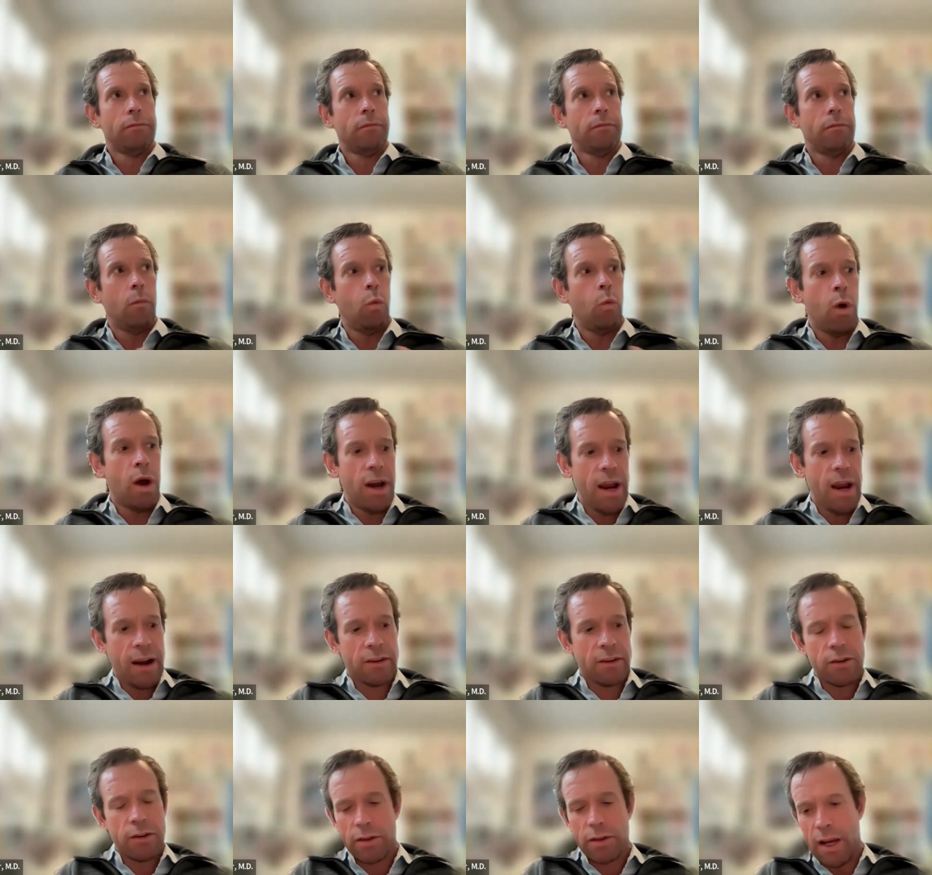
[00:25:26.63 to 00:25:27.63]
what
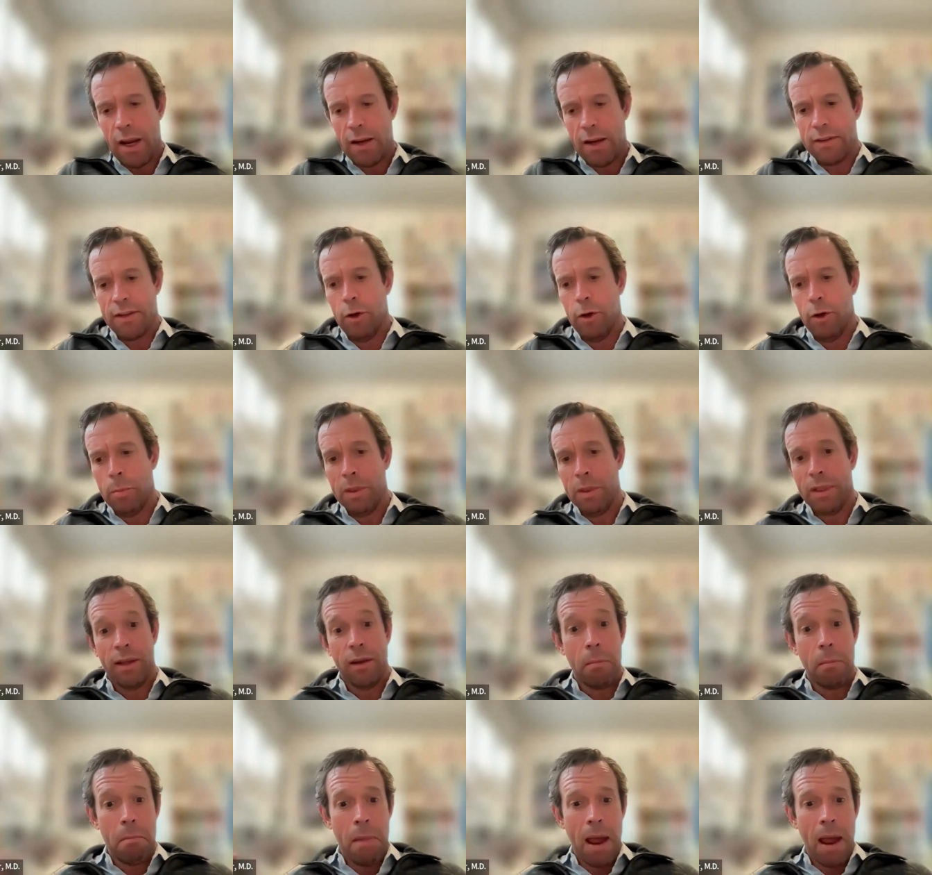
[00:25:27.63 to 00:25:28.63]
exercise to do, but then
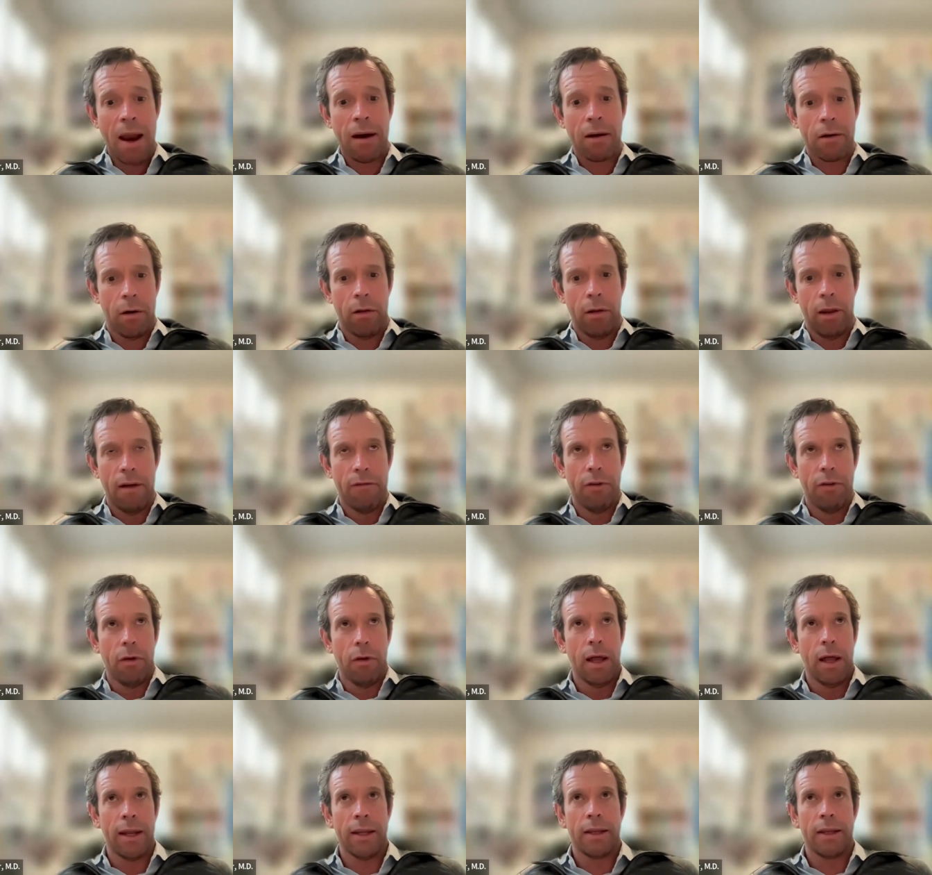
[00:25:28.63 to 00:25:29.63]
the macro level,
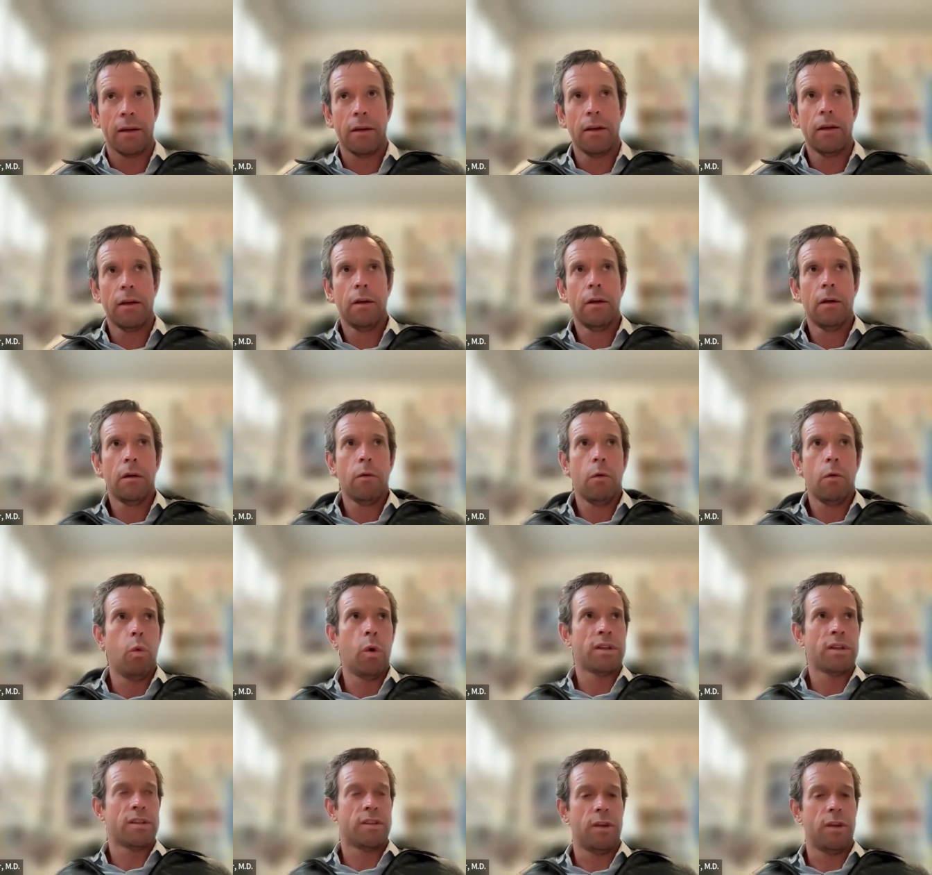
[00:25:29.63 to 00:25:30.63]
like
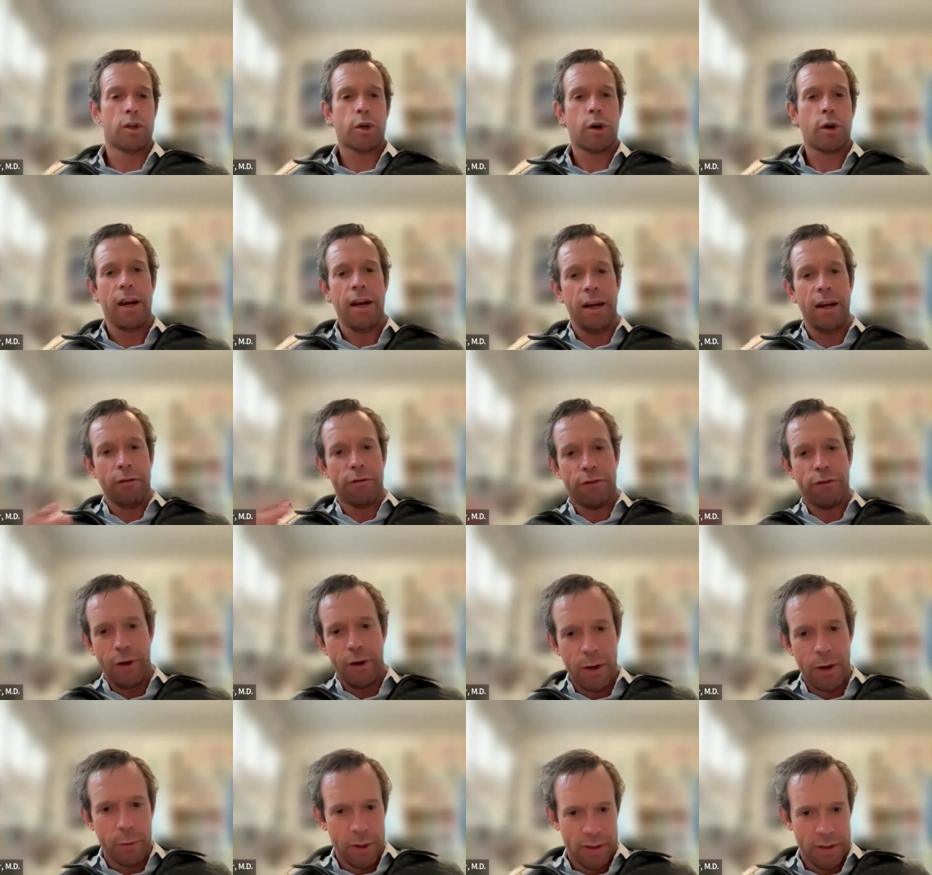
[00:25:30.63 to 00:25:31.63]
what's the training
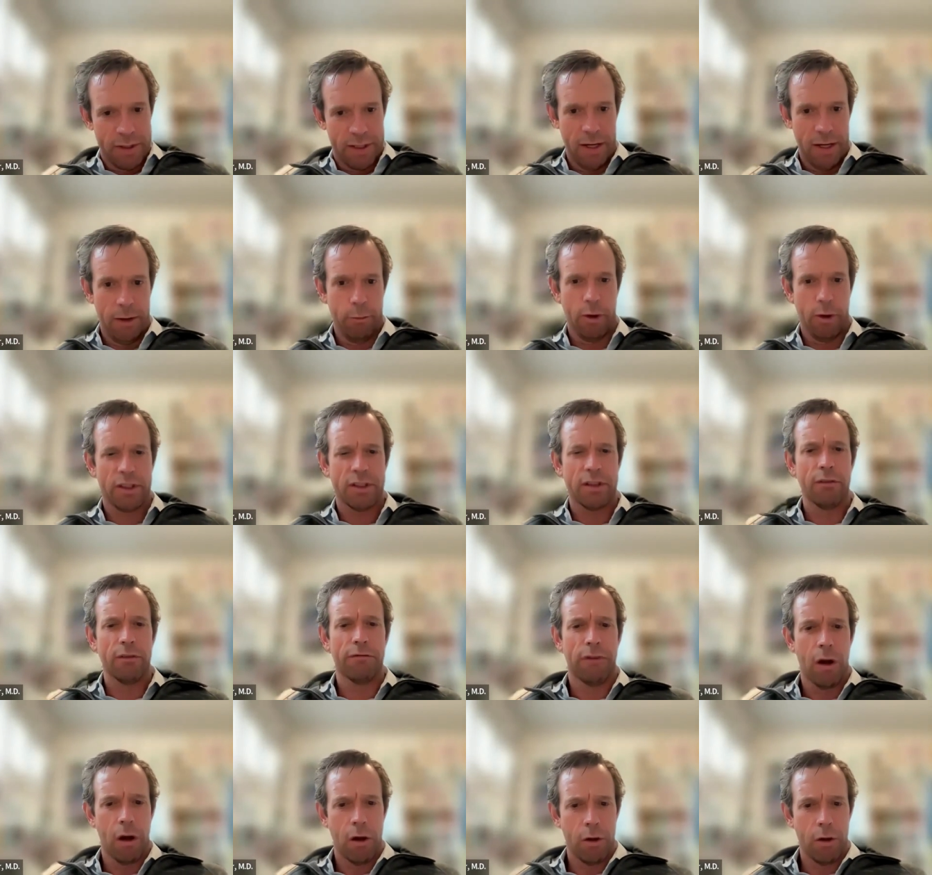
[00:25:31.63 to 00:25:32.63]
frequency, what's the
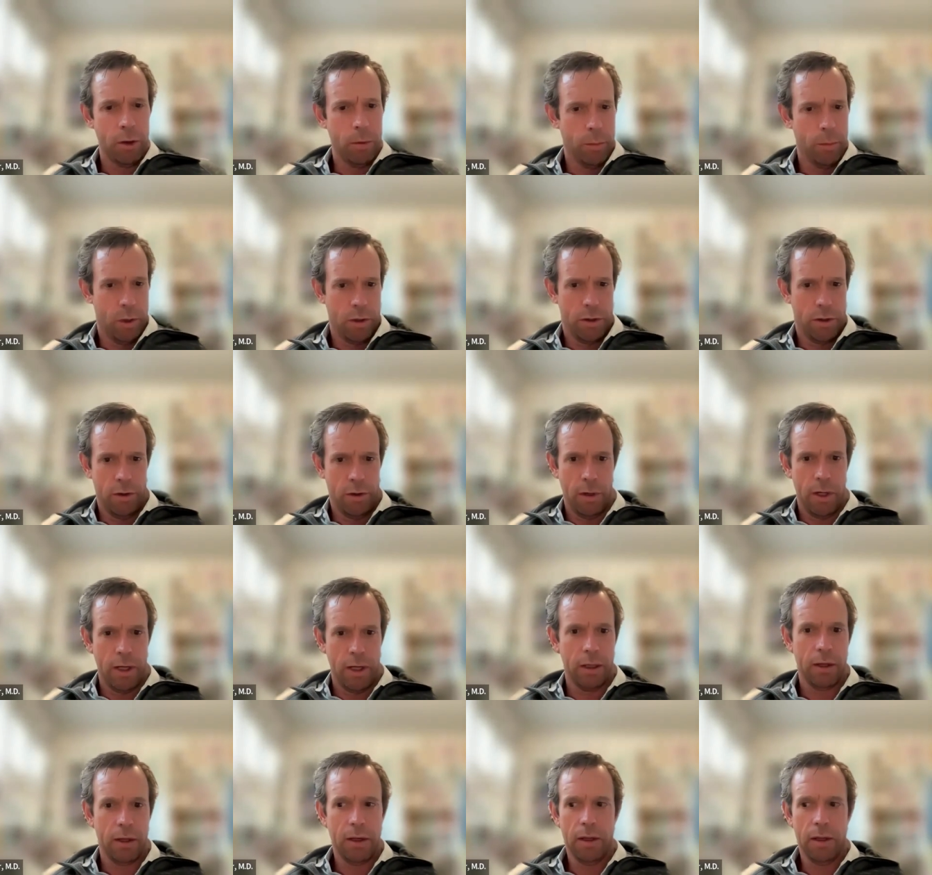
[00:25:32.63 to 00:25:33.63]
volume you're
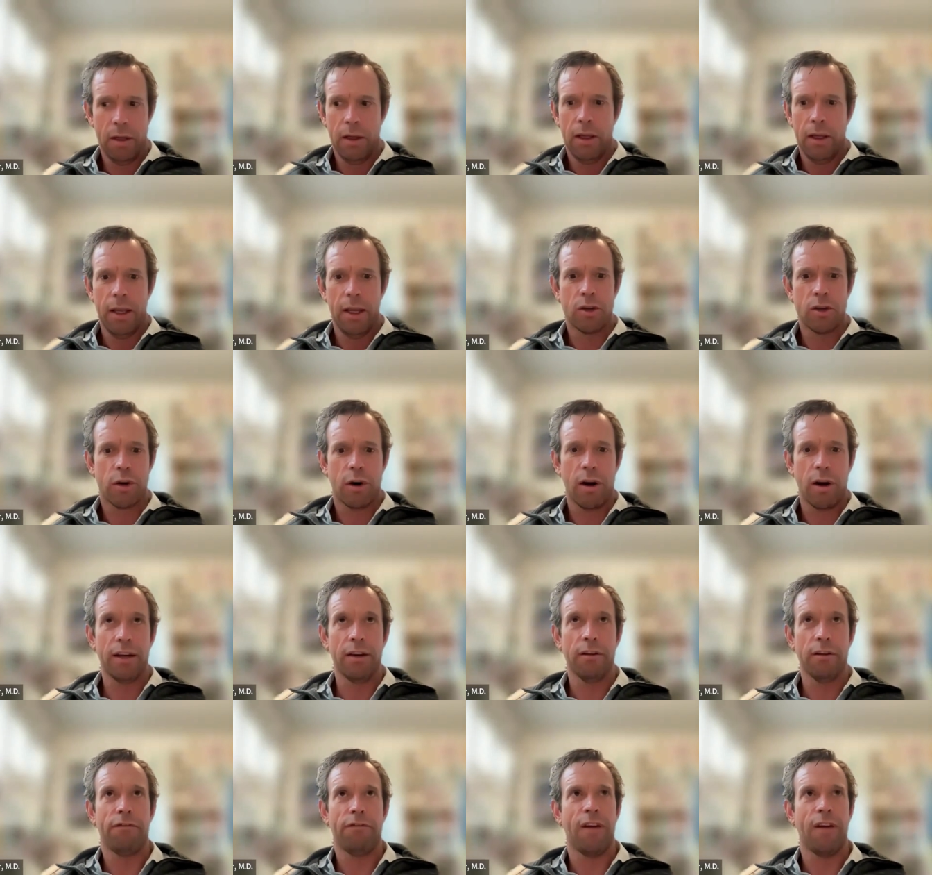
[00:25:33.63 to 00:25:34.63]
doing, and trying to
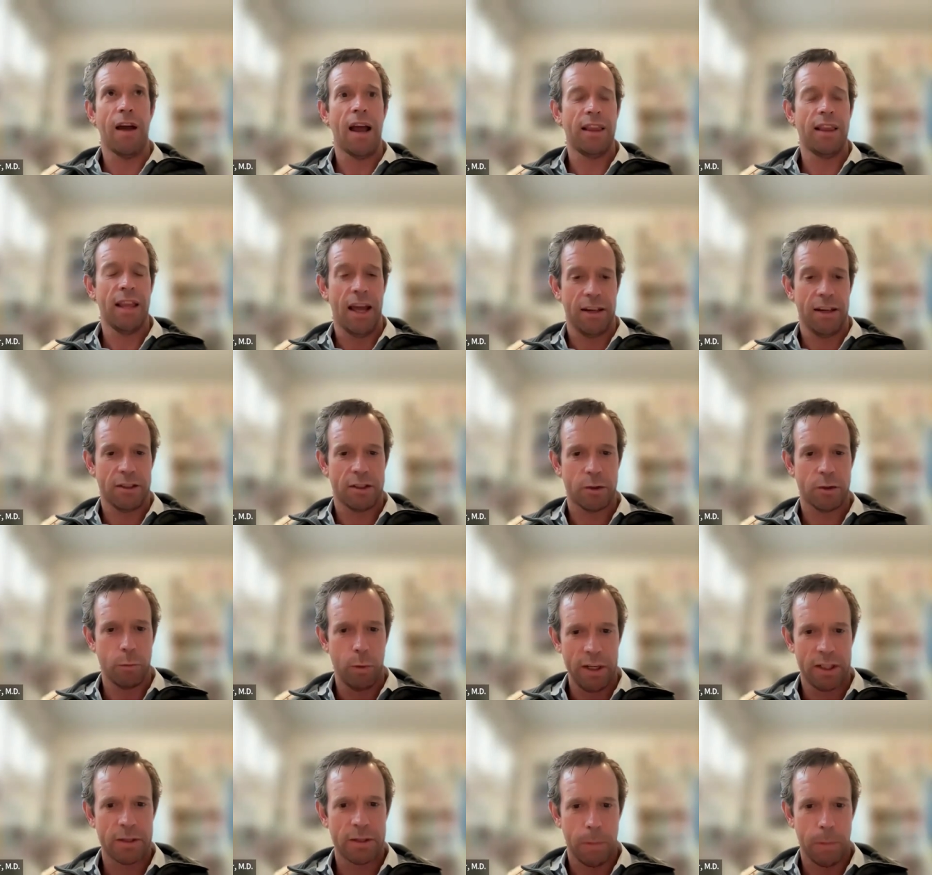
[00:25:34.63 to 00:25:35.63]
find that
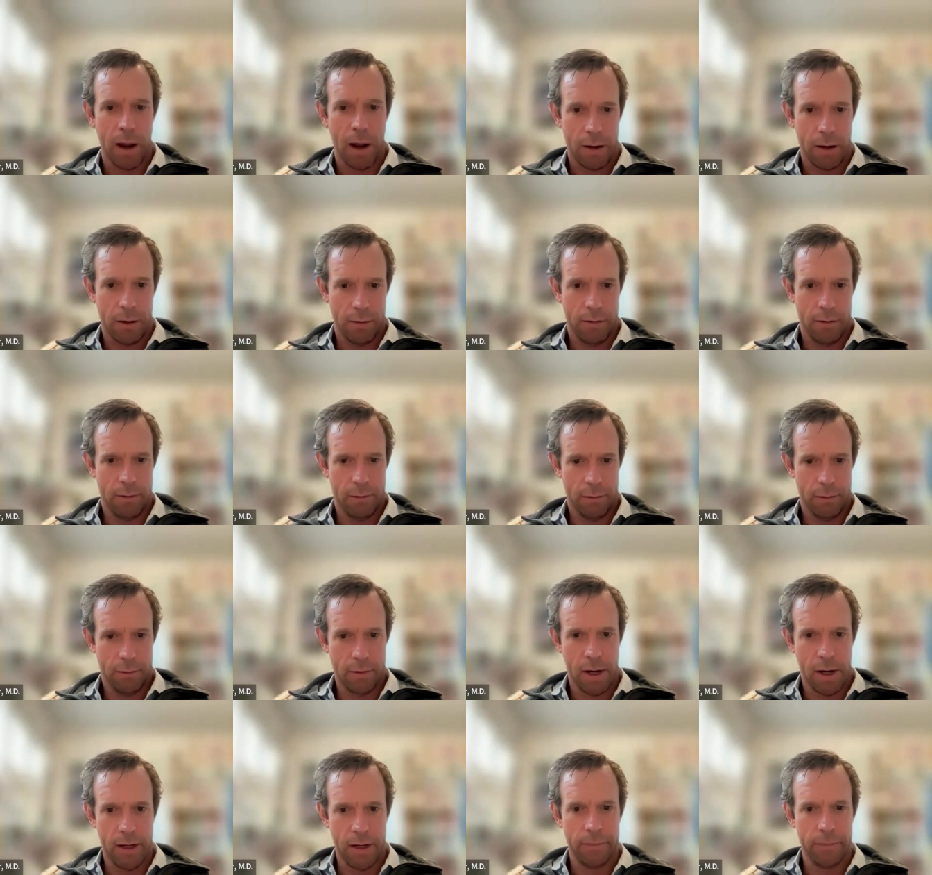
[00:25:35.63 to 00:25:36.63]
sweet spot,
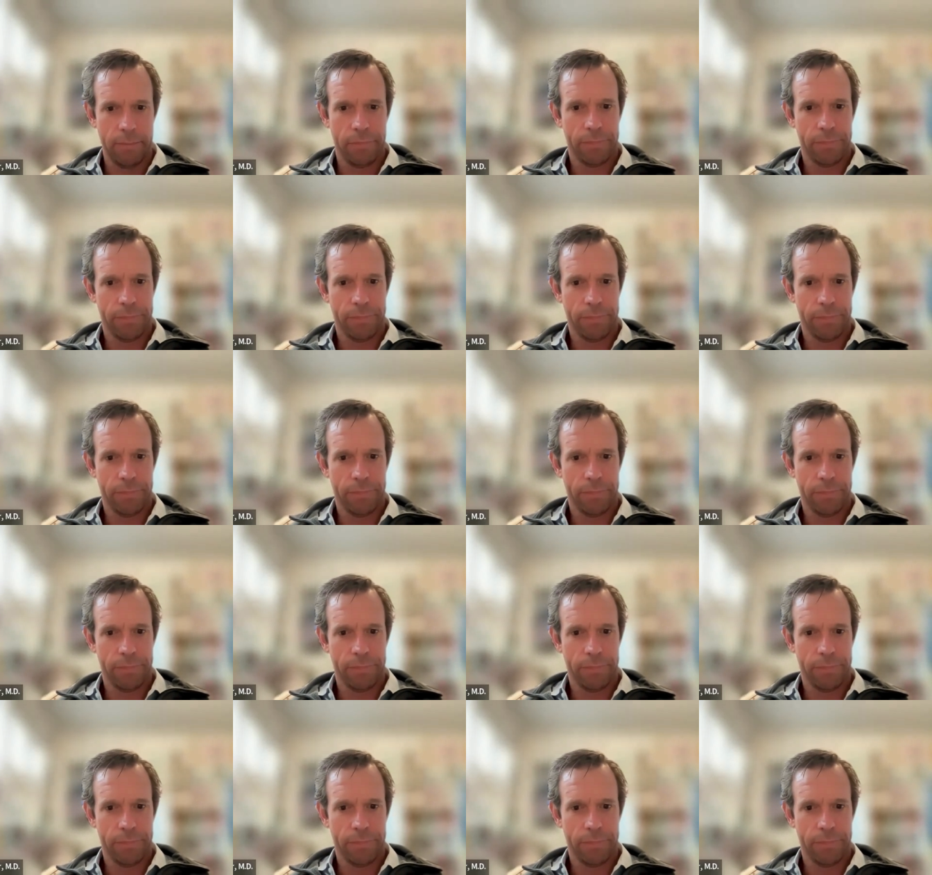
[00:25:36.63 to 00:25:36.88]
right? Yeah.